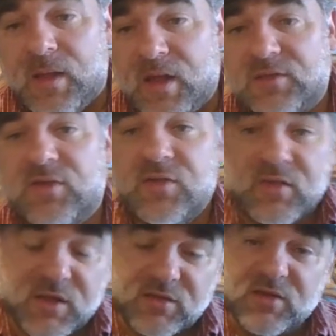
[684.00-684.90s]
And so,
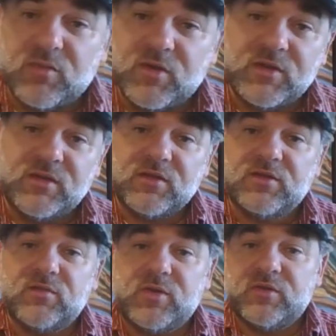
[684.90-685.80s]
like I said, one of the things
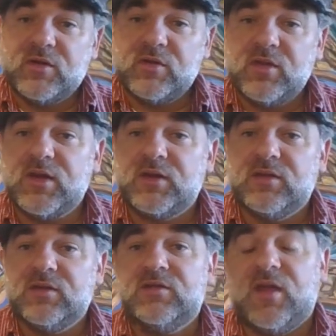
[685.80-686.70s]
is when you start looking at
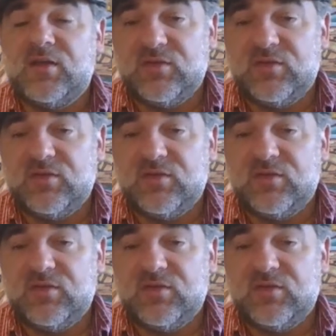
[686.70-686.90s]
this,